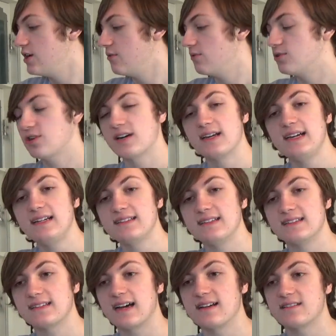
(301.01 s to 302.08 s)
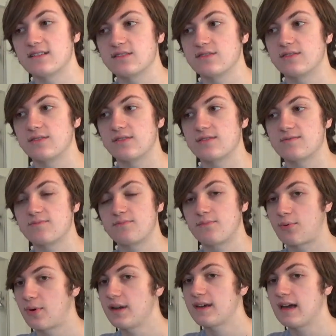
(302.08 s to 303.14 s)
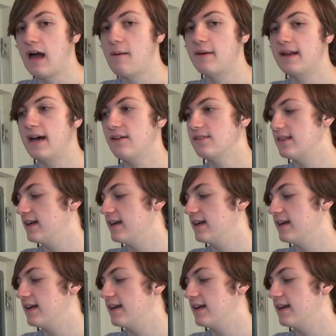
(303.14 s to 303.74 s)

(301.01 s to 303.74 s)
will try to eat these guys because they're pretty common out